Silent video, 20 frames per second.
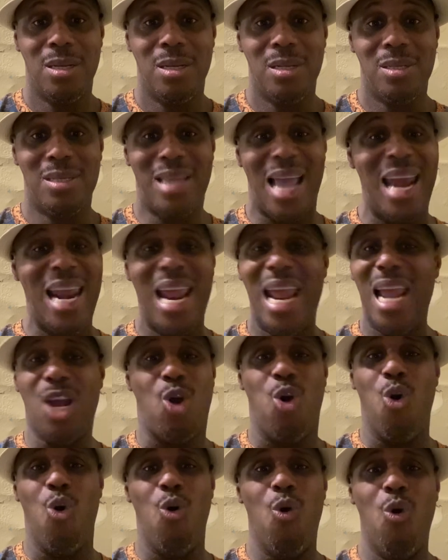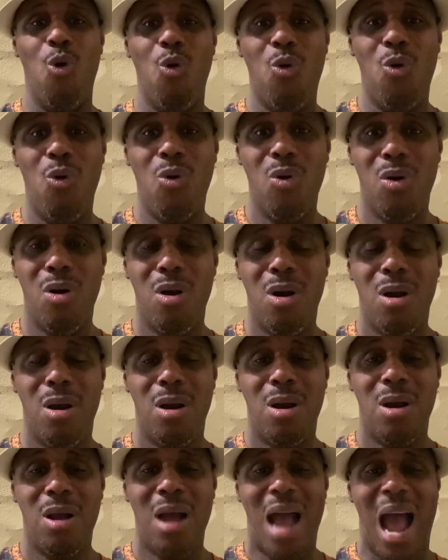That ain't cool.
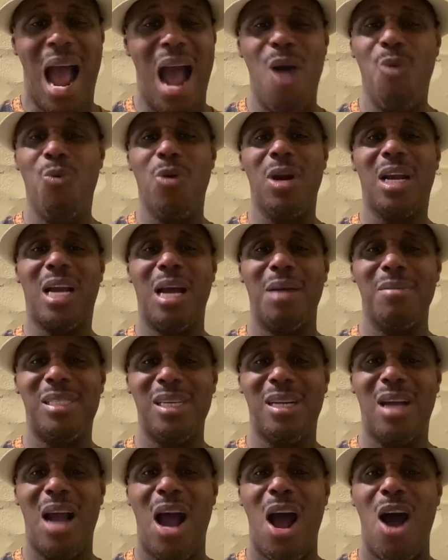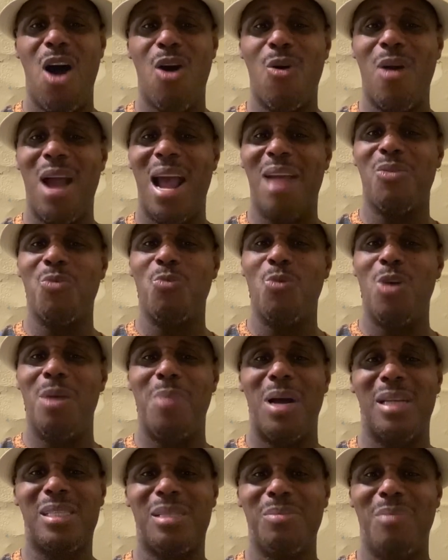I don't want to come to Chicago and have to worry
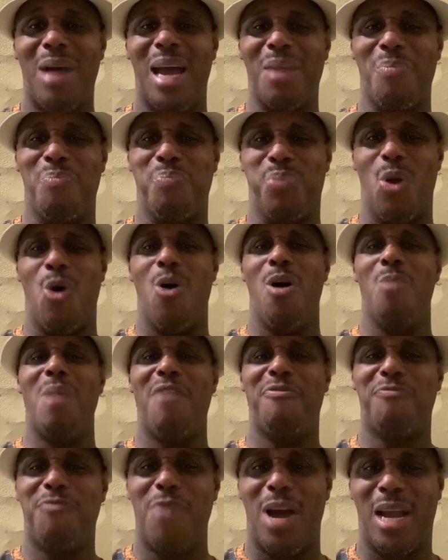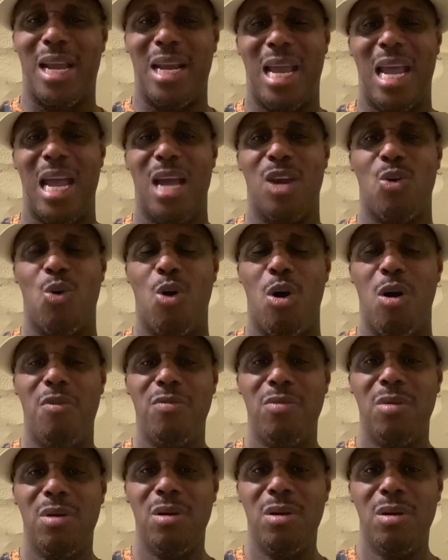about somebody blowing my fucking head off.
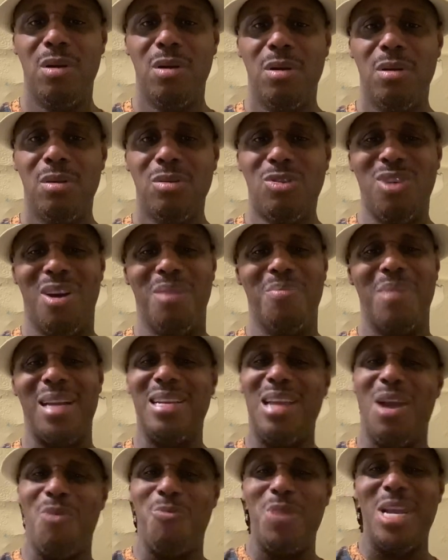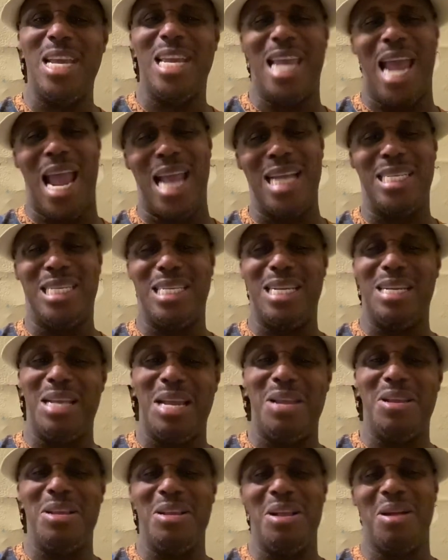Talking about, yeah, we gangster,
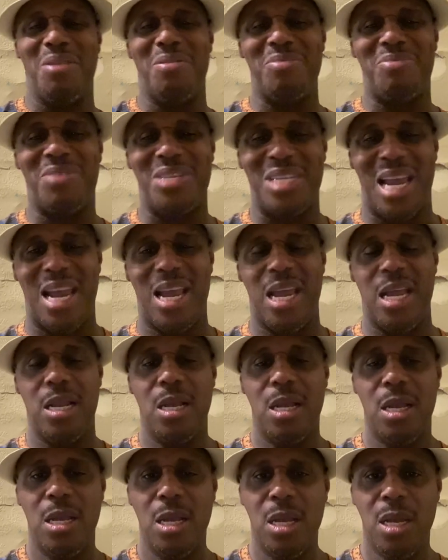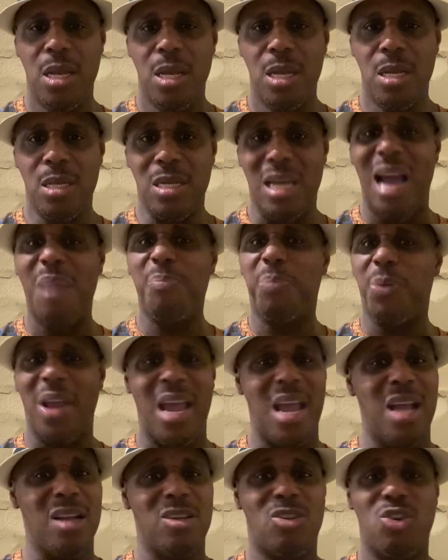you know what I'm saying? Y'all
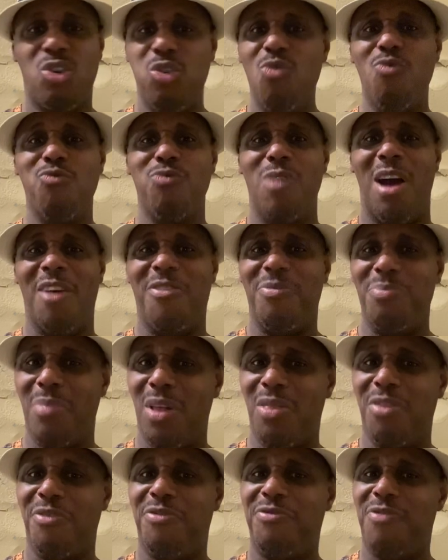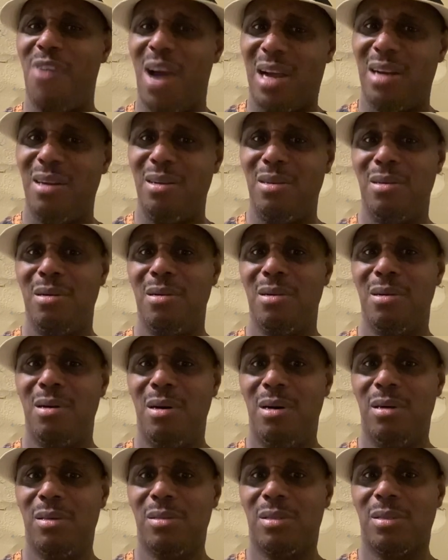playing too rough, motherfucker.
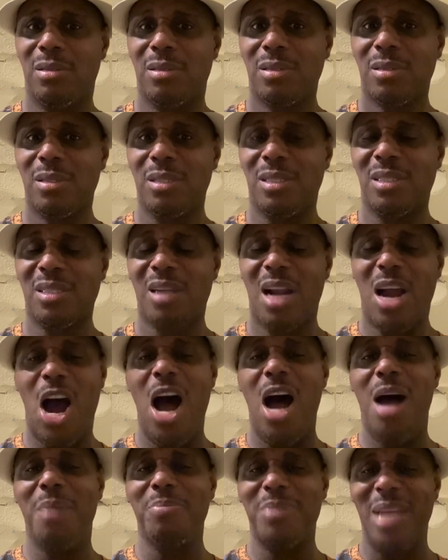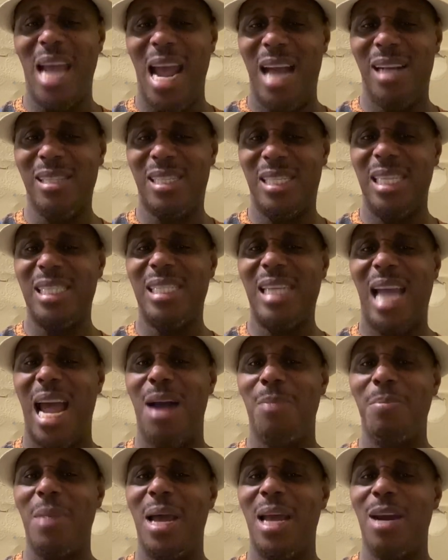Calm down, sit
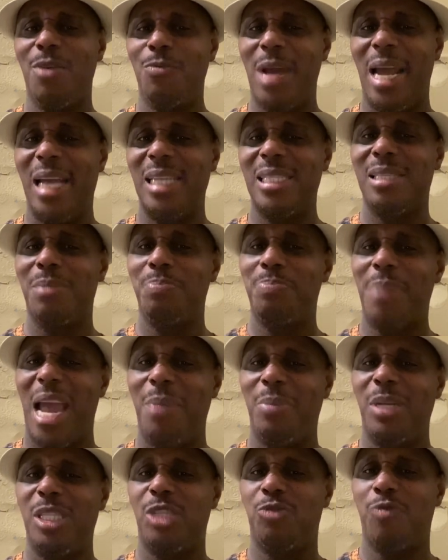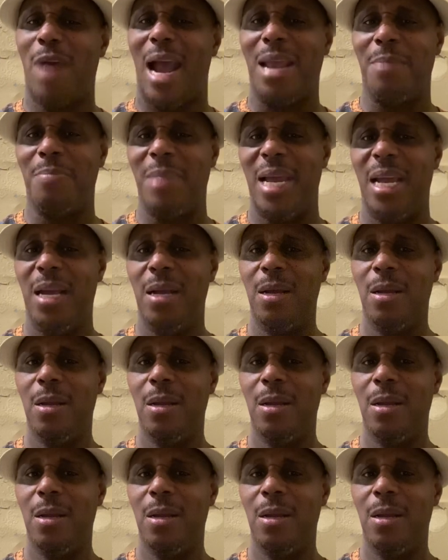down, man, and raise them babies right, man.